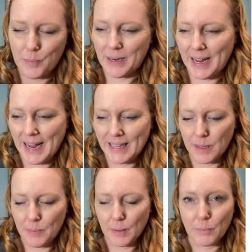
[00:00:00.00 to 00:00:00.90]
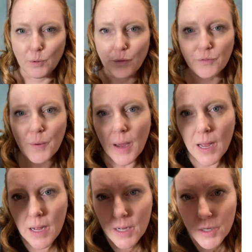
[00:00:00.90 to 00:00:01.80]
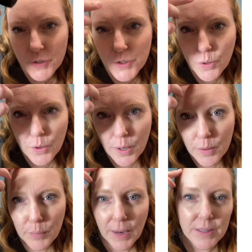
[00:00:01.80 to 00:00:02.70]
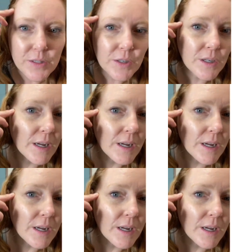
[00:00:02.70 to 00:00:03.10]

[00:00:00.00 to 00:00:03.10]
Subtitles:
I hate the big poof. So the bronzer,